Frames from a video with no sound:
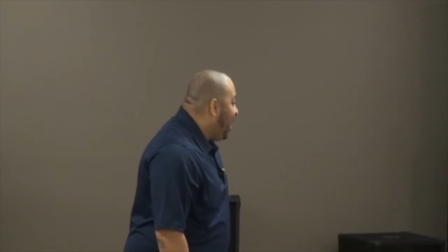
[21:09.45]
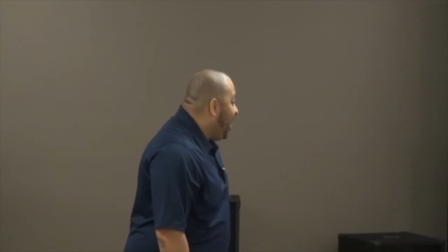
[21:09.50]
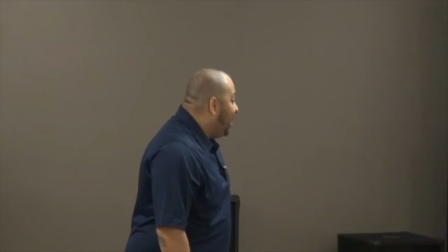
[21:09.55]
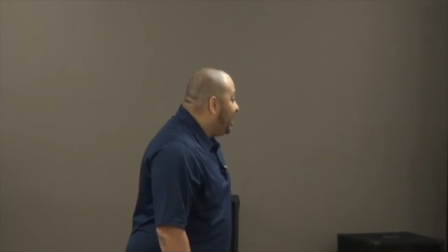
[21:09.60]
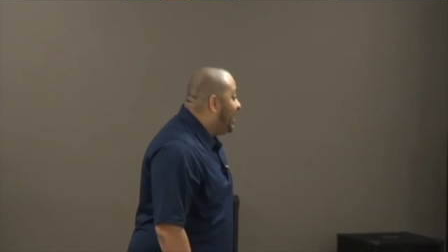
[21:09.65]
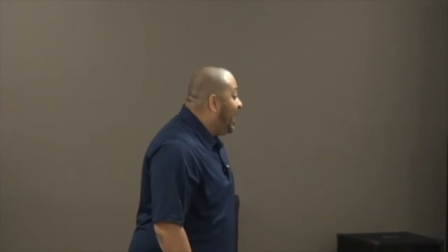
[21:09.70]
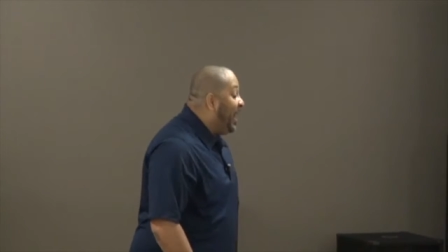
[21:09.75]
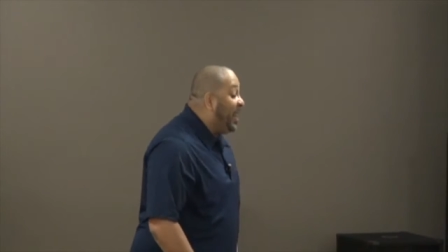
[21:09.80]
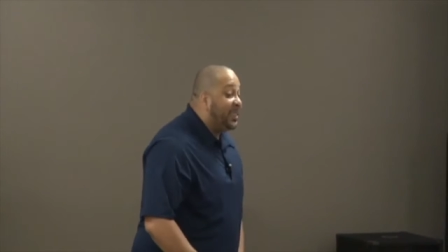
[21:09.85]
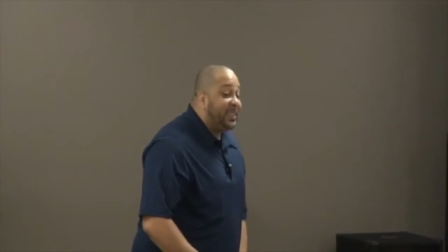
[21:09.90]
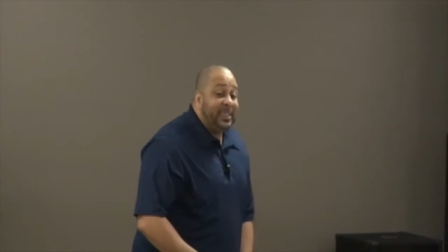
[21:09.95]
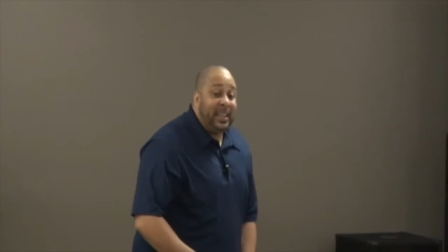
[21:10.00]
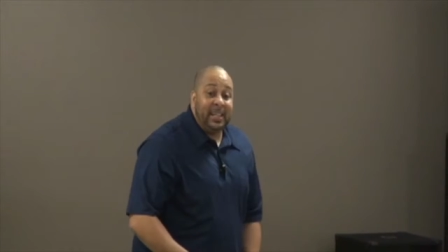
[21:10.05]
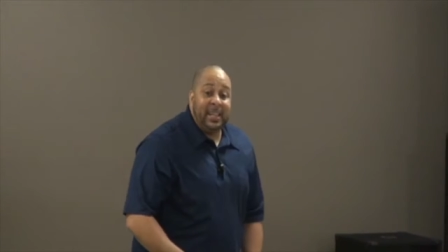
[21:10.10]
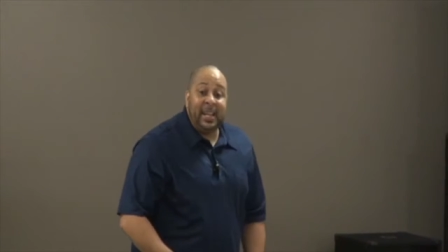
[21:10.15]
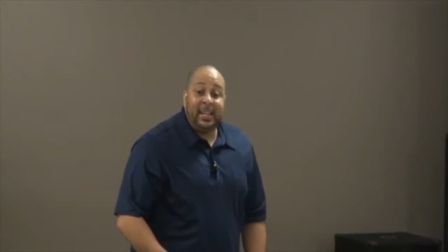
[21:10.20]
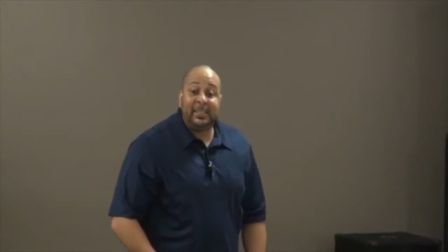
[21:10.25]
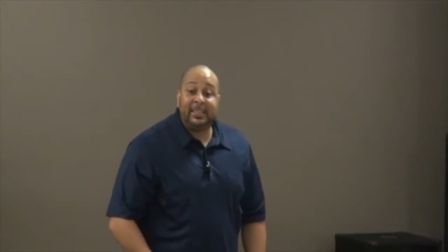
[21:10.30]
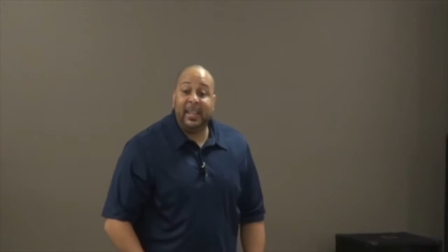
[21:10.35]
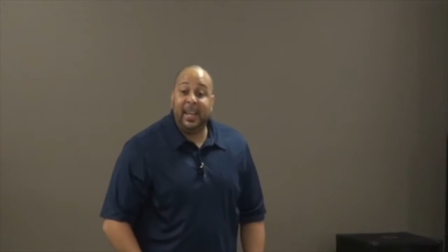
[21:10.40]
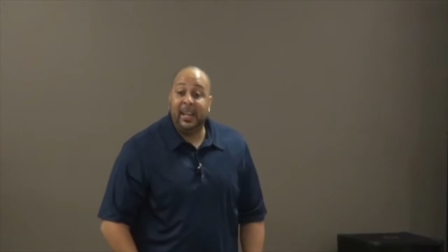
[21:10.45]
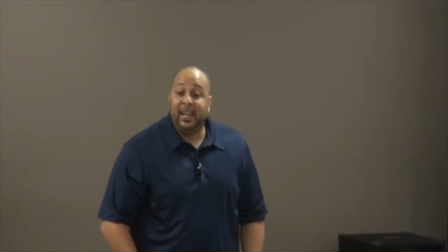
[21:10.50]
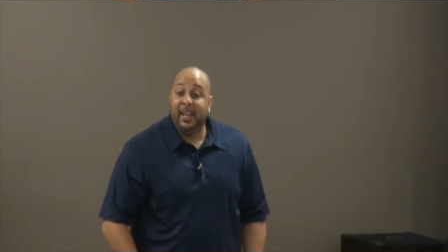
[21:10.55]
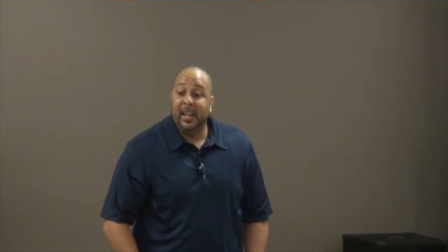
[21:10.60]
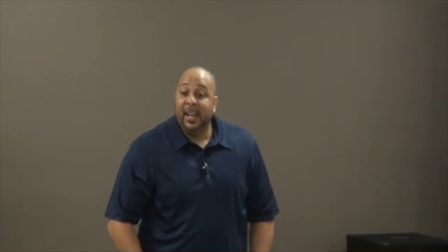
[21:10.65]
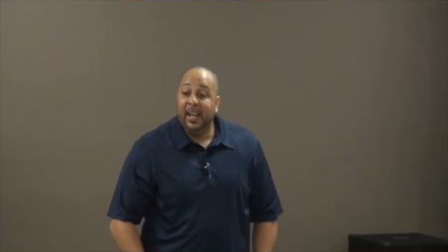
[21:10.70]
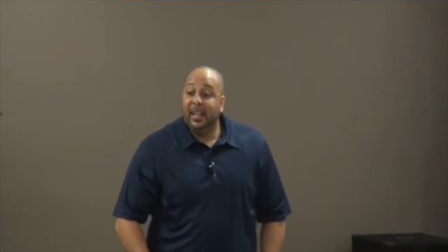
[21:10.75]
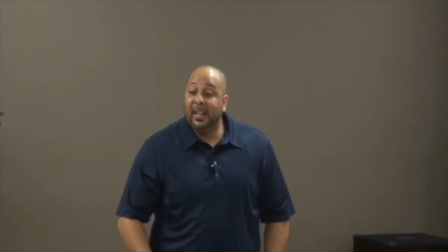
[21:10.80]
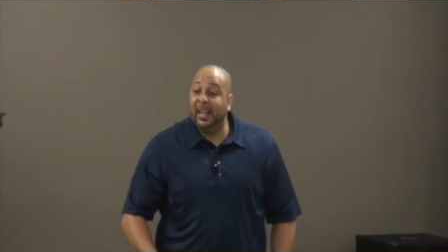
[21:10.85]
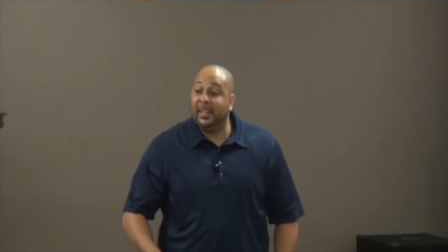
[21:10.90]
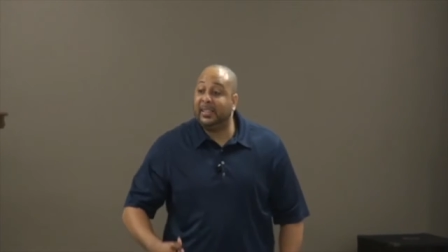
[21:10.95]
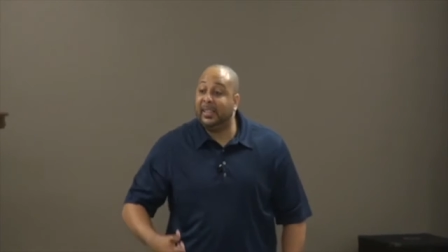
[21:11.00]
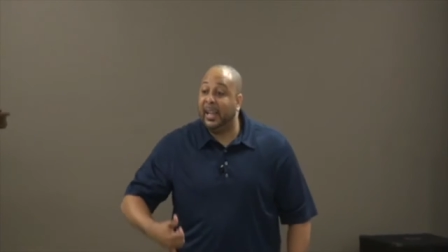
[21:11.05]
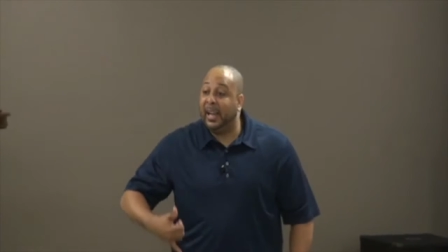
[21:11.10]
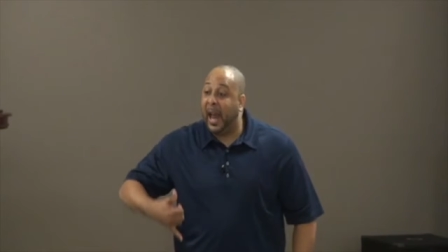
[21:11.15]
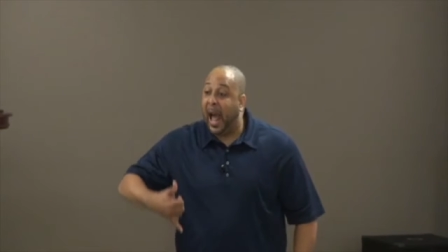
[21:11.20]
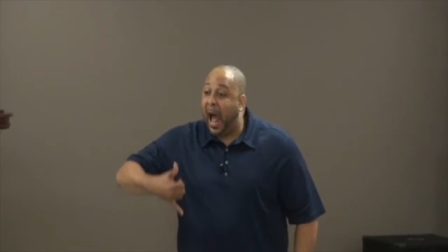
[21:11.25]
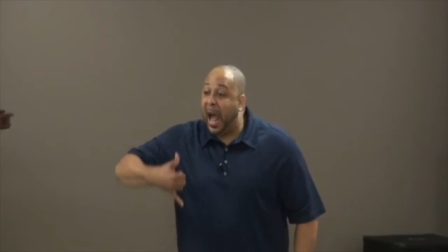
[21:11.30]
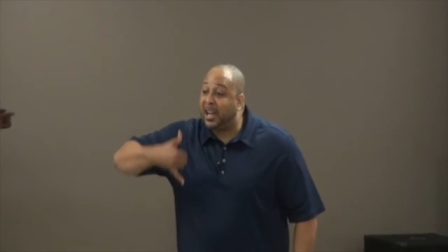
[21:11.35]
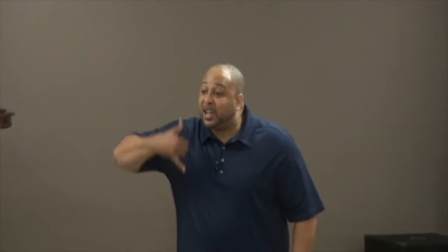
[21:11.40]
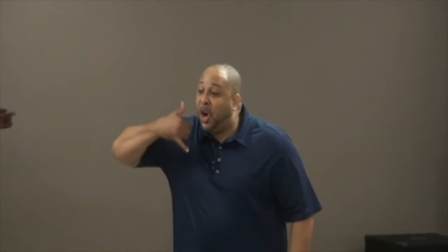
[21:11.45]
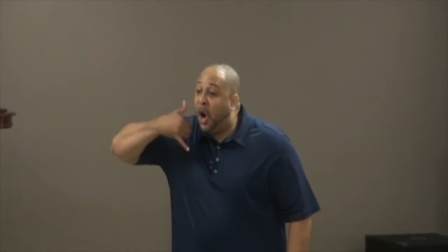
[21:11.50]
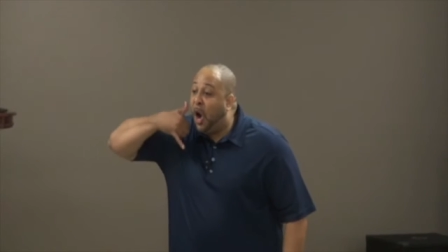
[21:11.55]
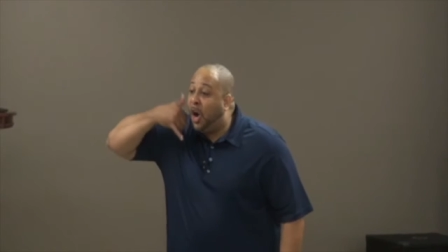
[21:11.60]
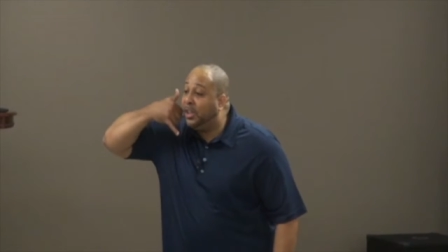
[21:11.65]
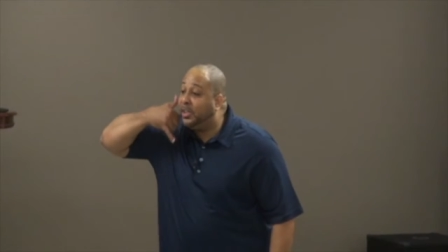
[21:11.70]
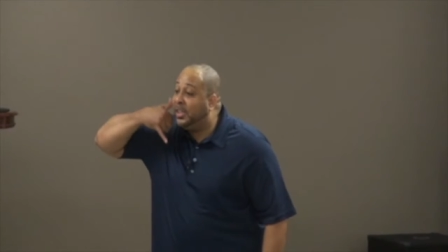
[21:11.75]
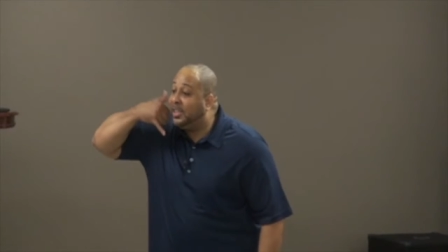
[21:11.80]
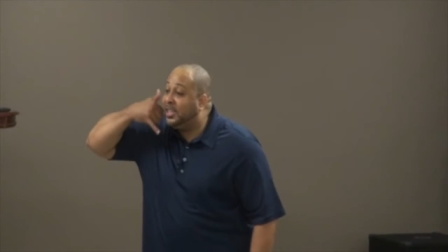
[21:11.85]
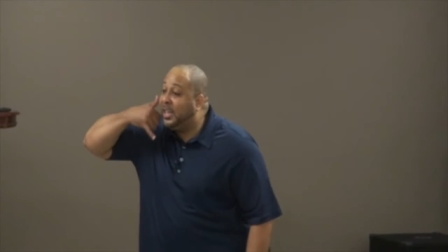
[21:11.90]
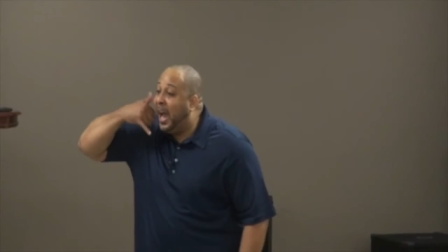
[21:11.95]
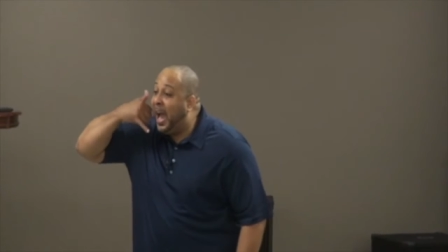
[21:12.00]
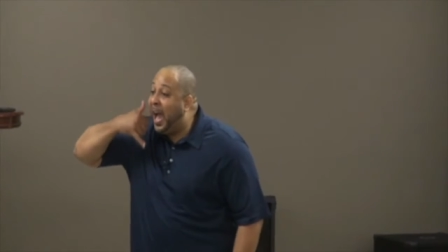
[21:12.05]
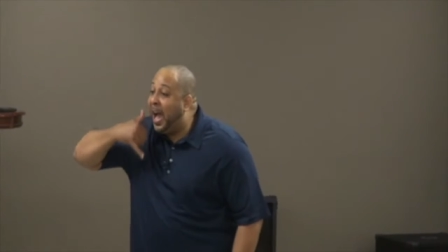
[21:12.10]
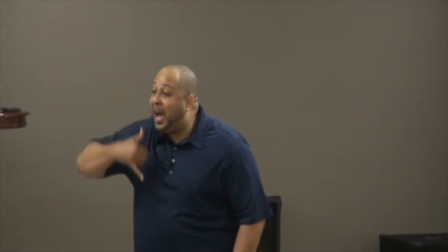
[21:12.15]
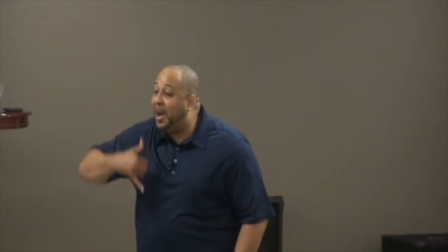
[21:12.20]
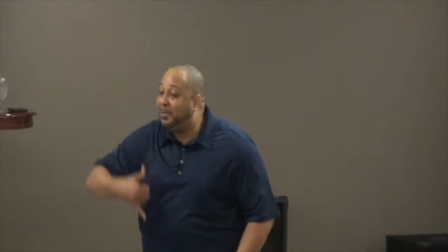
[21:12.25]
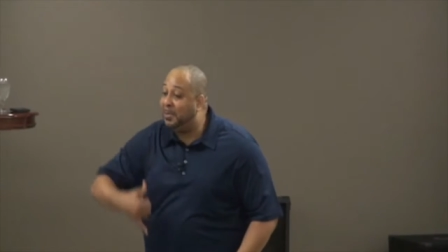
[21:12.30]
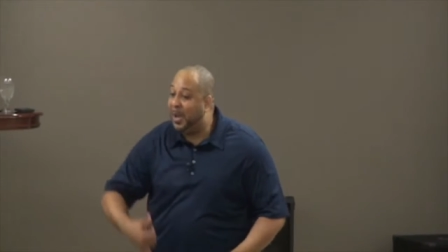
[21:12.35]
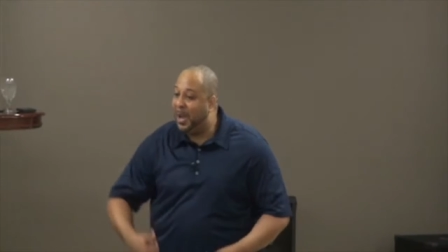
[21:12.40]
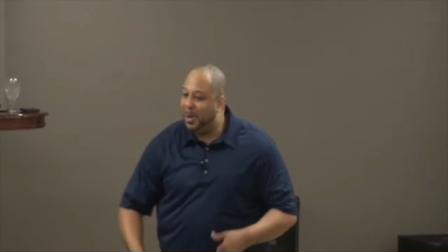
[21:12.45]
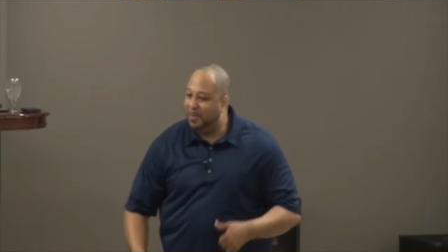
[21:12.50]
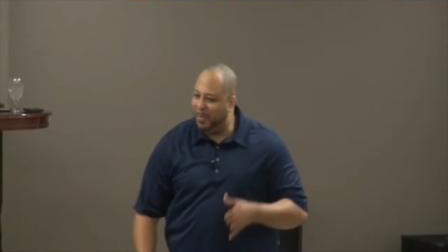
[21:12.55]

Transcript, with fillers: See, see, listen, listen, I called the job,